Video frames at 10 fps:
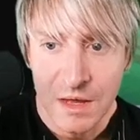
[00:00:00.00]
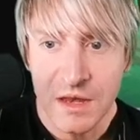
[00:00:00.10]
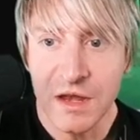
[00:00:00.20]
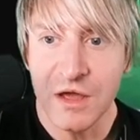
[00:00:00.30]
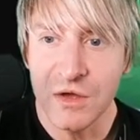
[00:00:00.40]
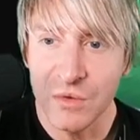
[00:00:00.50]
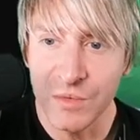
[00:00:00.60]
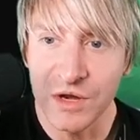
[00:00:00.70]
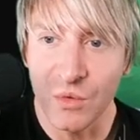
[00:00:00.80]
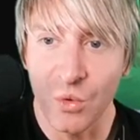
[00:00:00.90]
No,
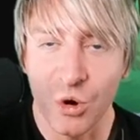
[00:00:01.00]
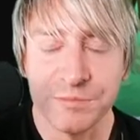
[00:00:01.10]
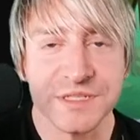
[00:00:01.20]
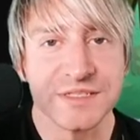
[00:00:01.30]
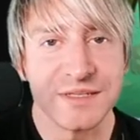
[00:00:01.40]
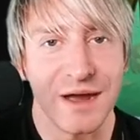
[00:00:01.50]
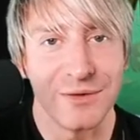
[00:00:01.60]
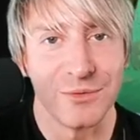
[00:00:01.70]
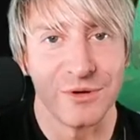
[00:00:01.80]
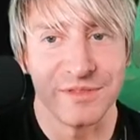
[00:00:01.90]
Rita Orbs is not
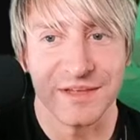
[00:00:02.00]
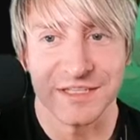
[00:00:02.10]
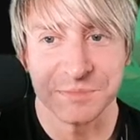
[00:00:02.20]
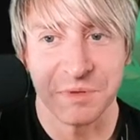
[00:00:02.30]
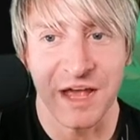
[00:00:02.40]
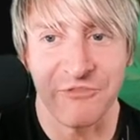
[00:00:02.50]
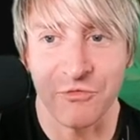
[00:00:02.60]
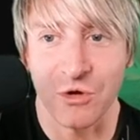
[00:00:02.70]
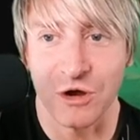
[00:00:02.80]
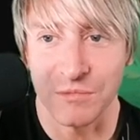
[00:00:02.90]
on this
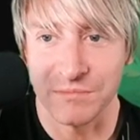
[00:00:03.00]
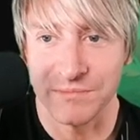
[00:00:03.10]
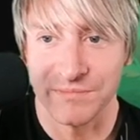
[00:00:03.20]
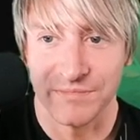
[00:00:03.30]
platform.